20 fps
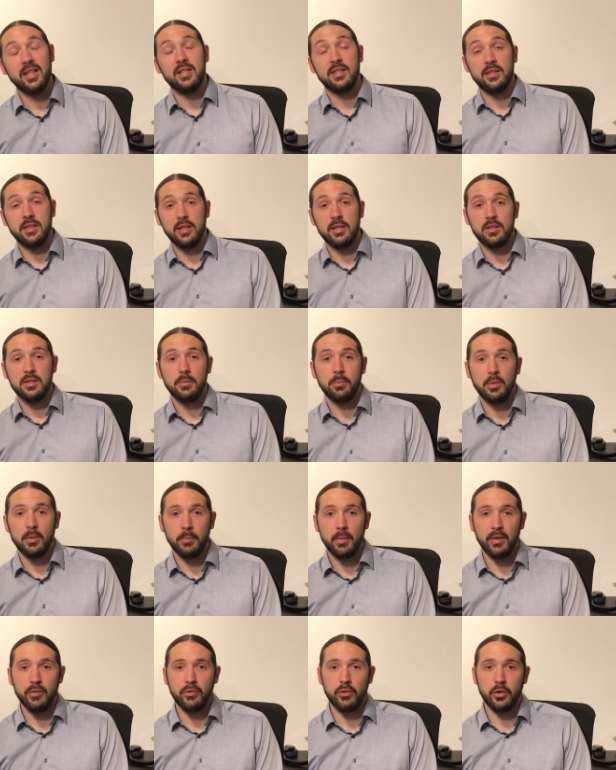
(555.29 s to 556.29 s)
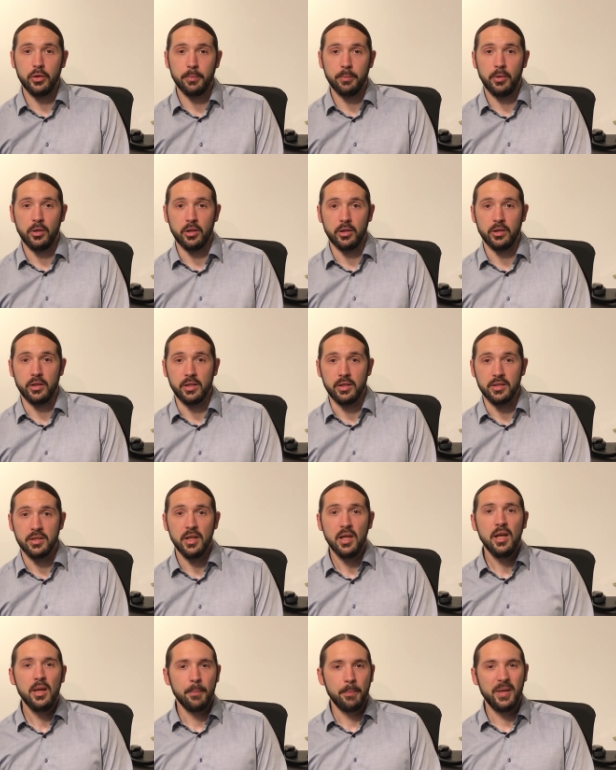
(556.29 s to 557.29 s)
extensible by third parties,
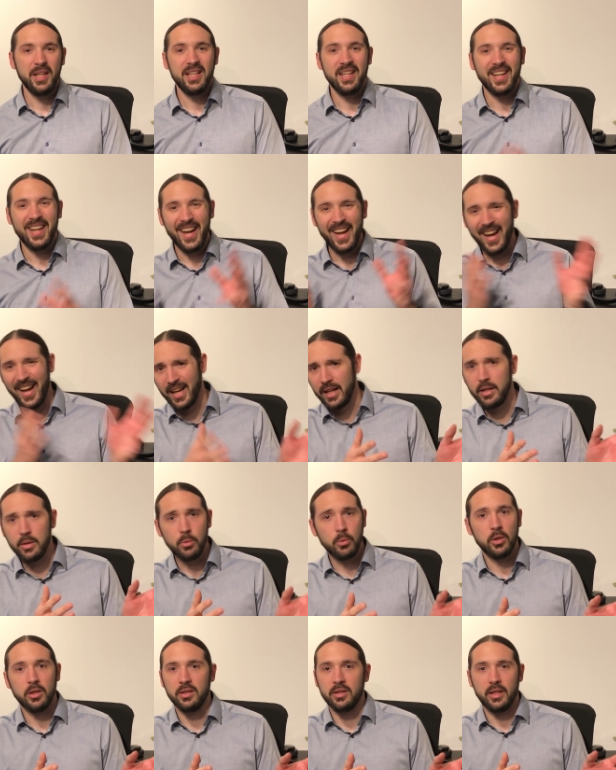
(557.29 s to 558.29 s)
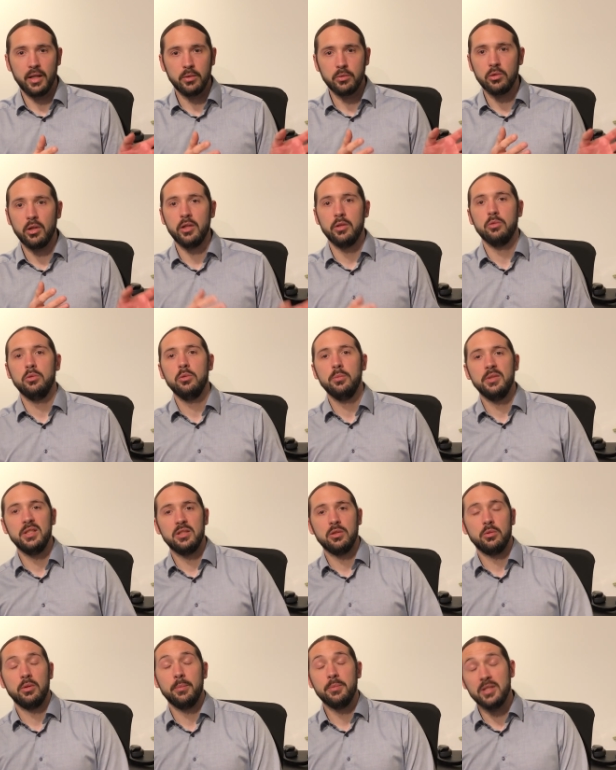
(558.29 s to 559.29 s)
meaning anyone can write Ruby
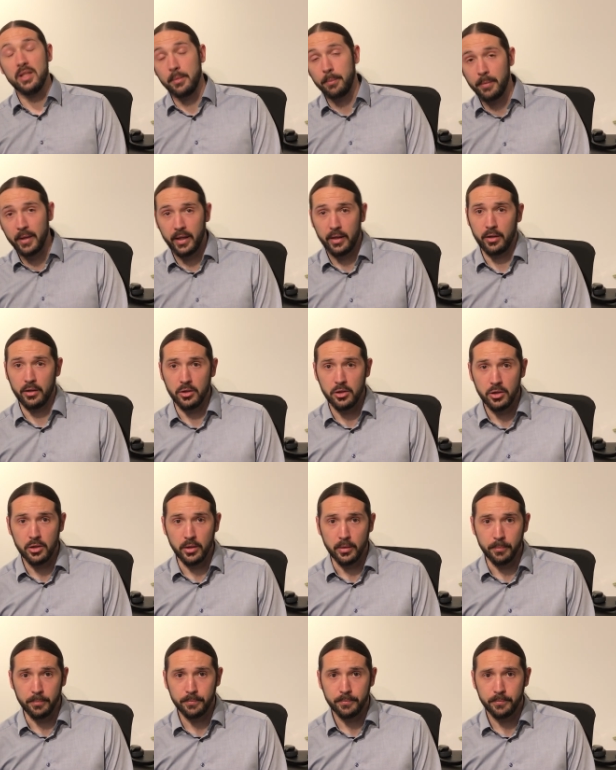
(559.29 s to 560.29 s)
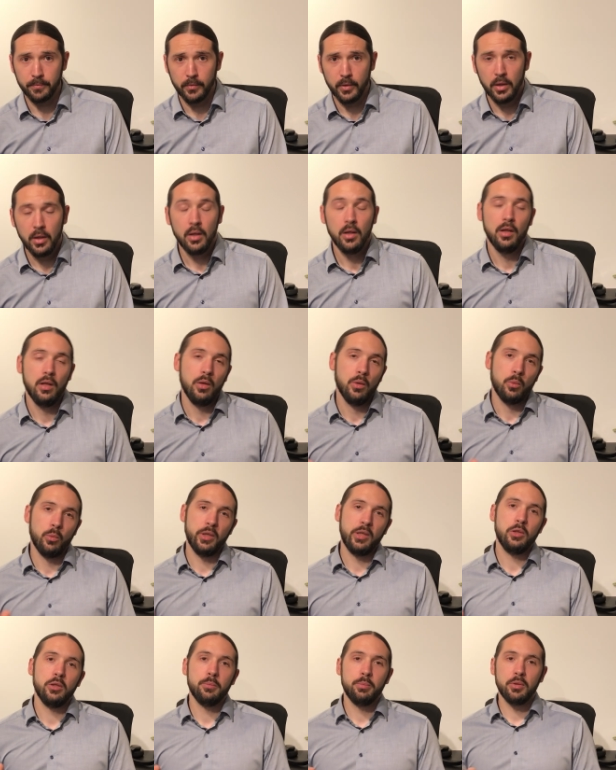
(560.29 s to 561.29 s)
scripts and package them. We
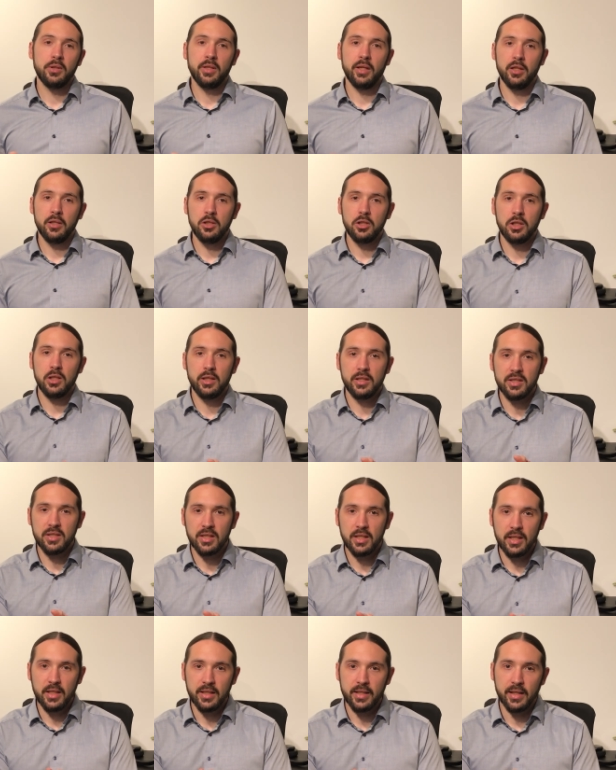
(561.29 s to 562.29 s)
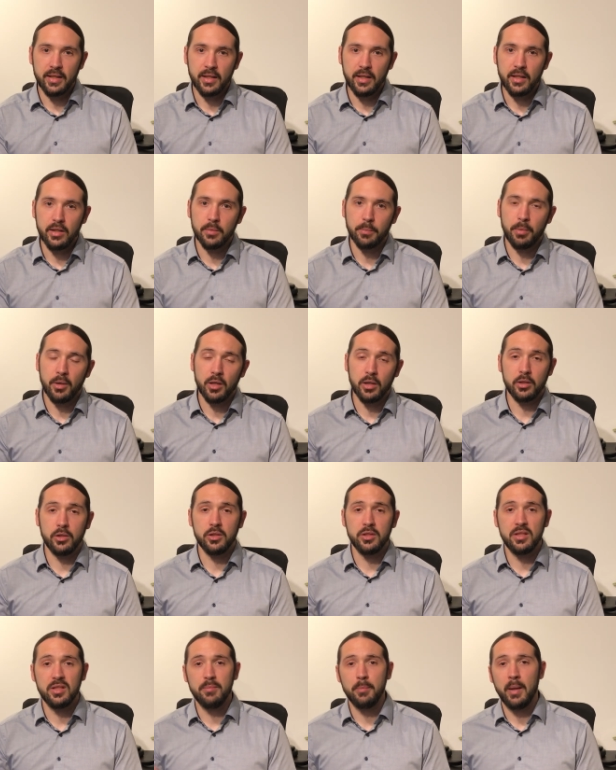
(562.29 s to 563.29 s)
could potentially see that either
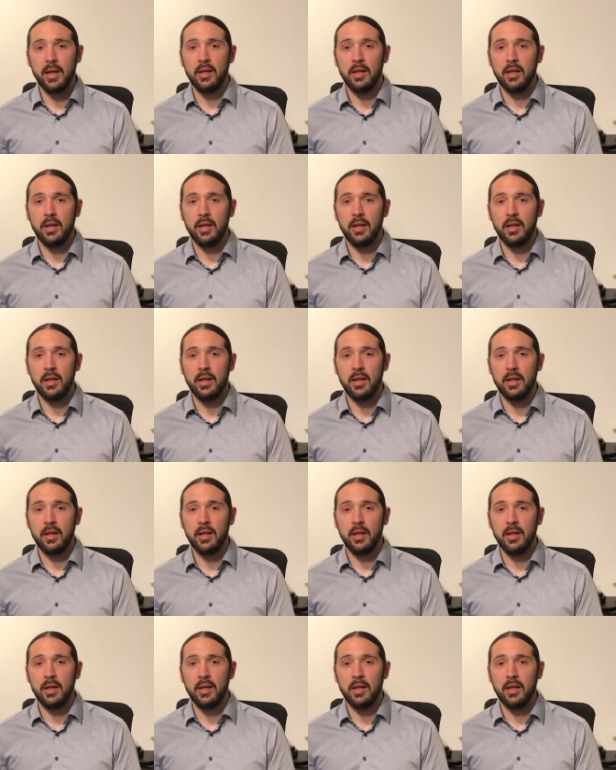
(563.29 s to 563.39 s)
partners de